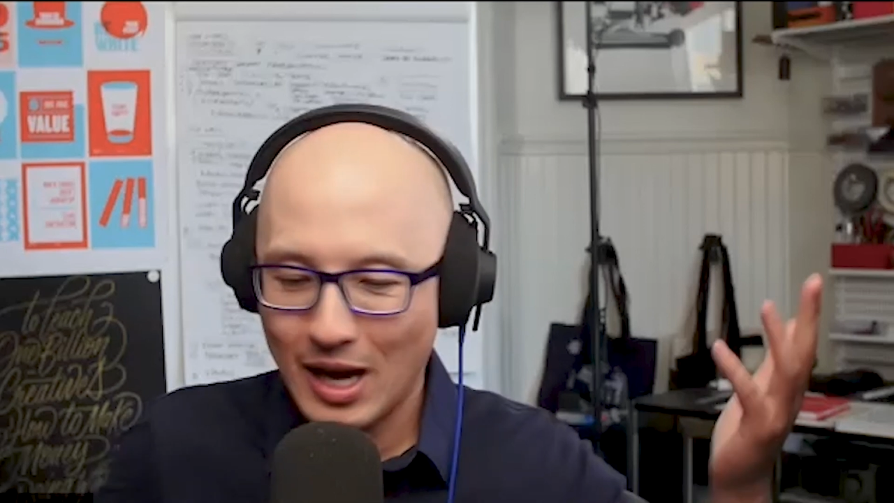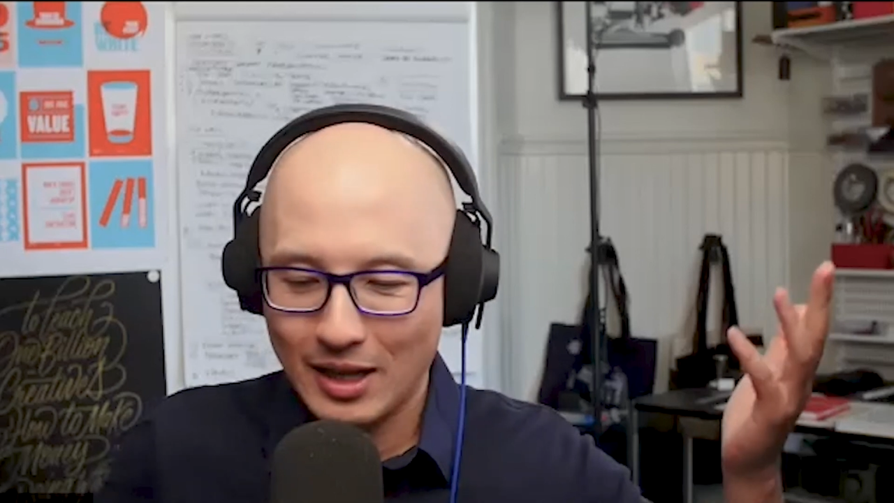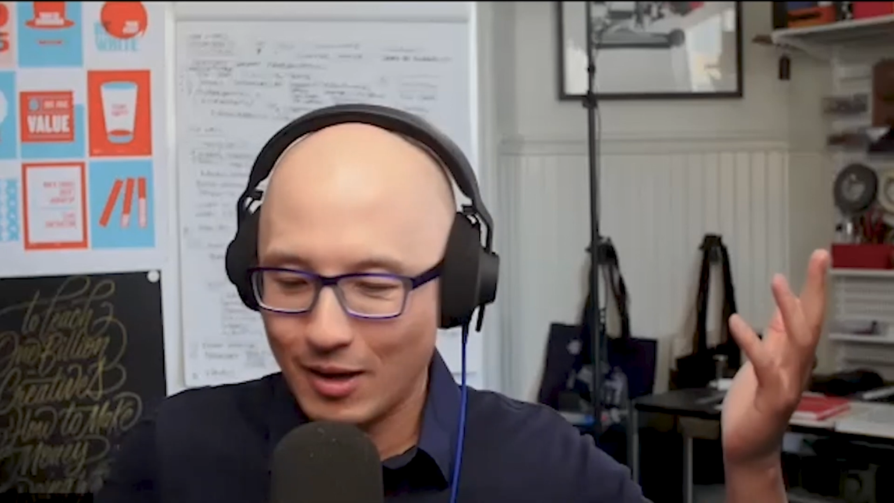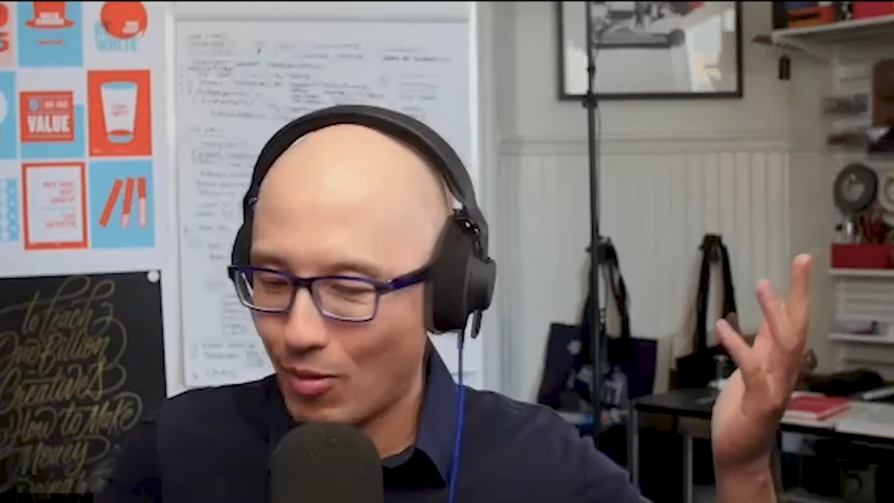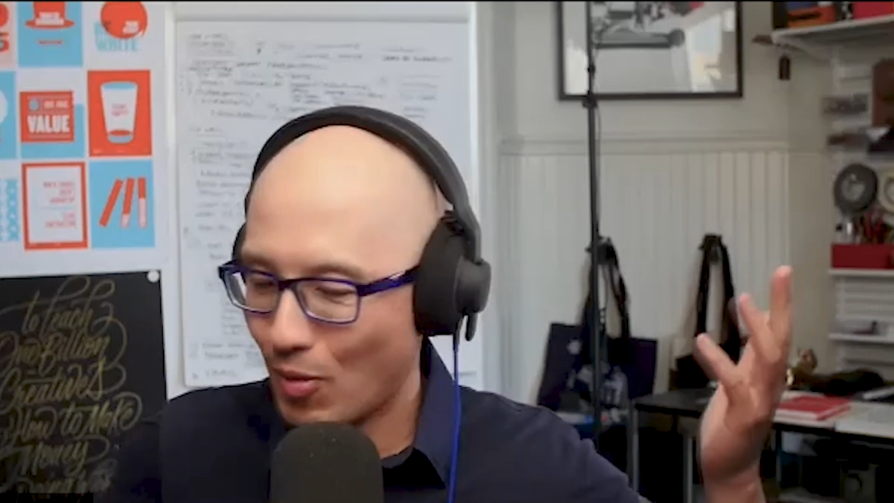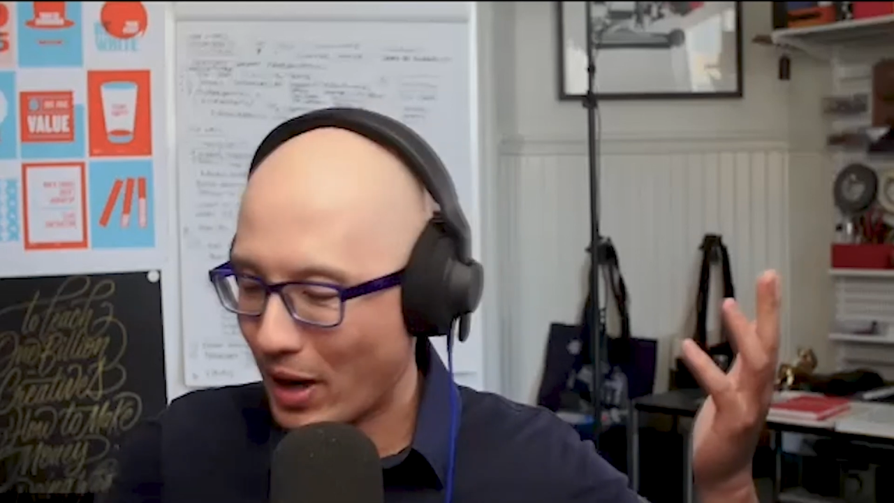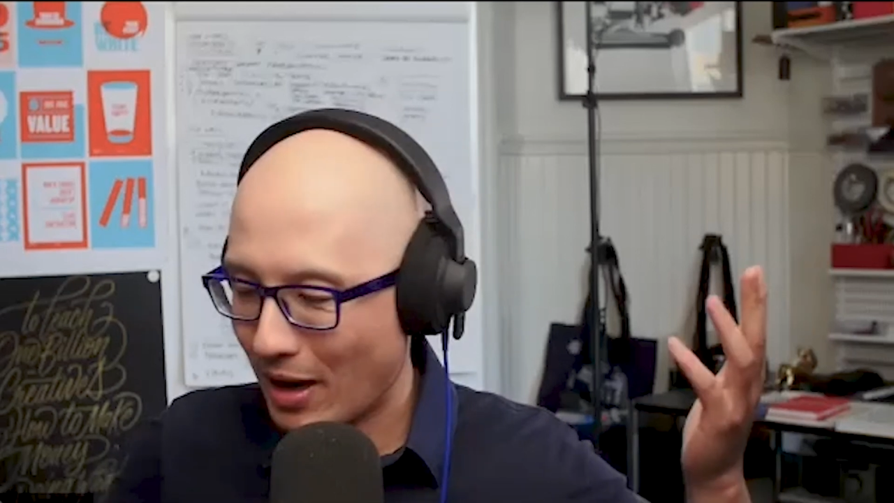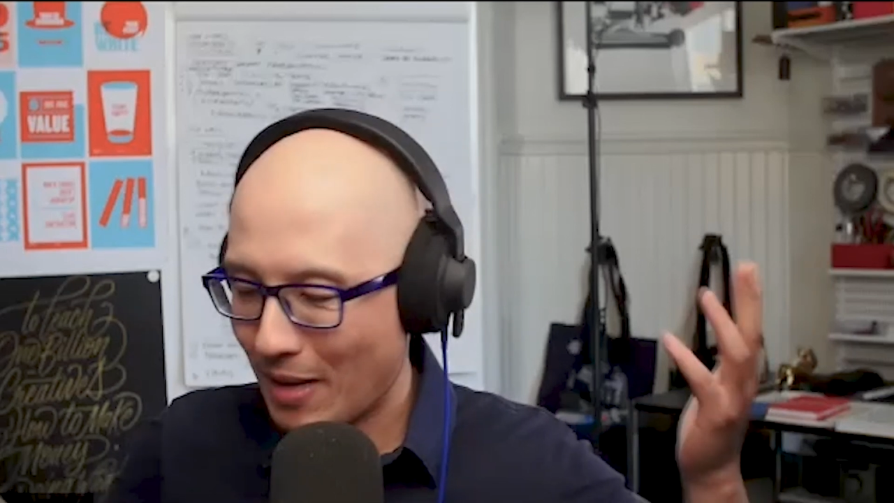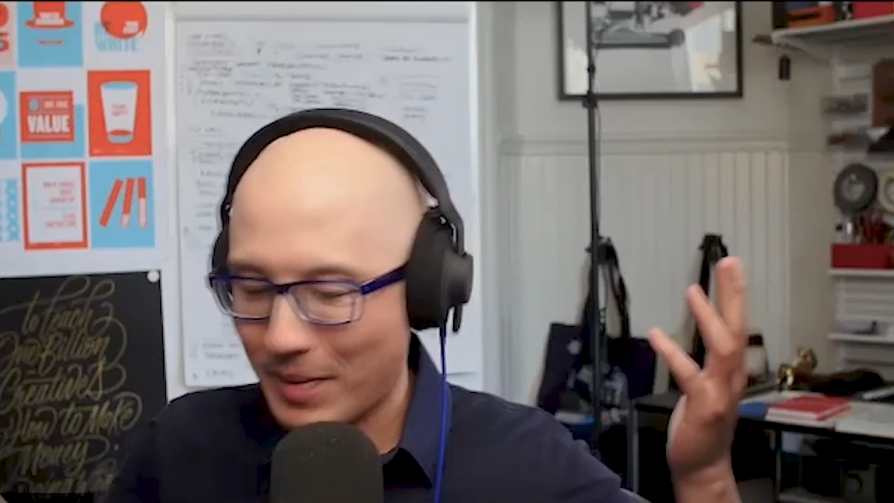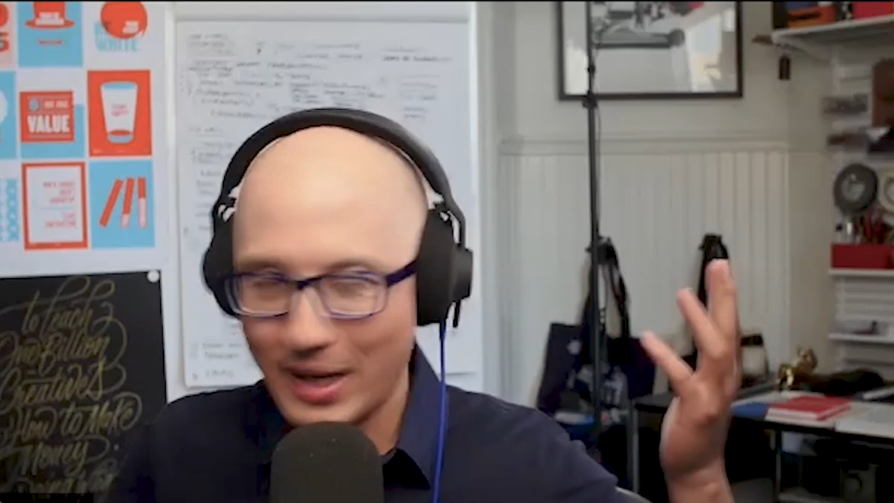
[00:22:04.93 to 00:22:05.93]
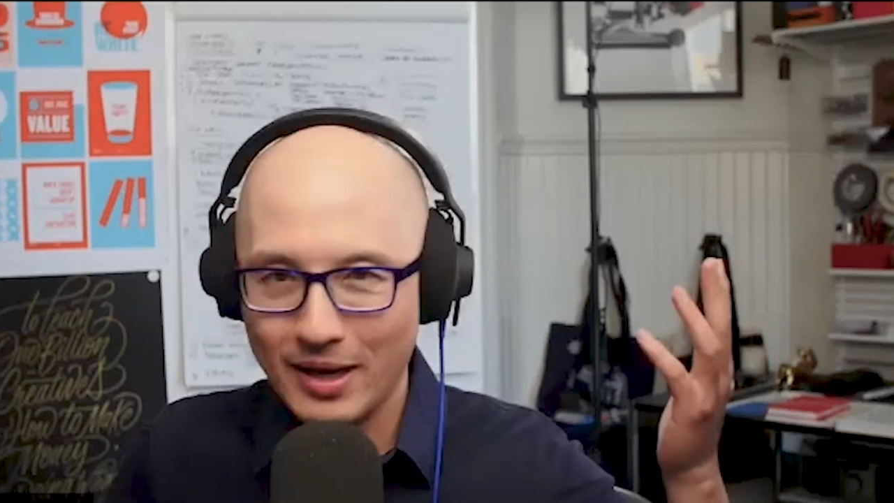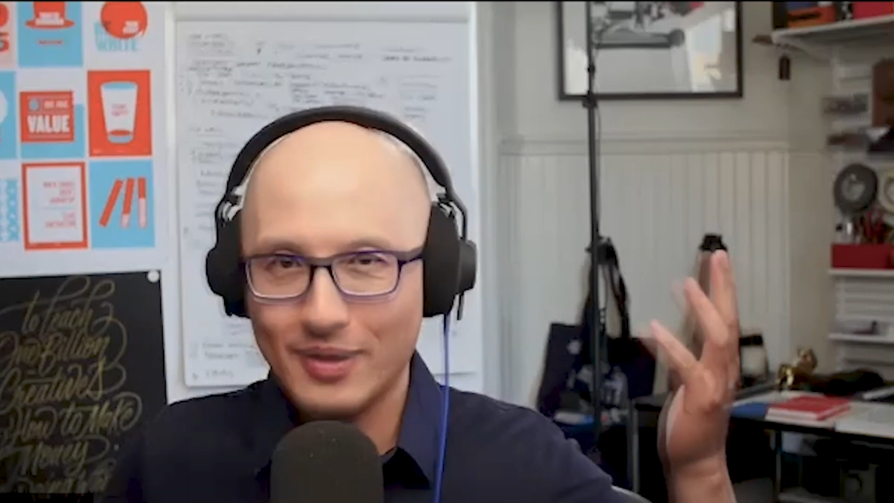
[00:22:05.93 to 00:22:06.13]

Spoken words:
like where am I in this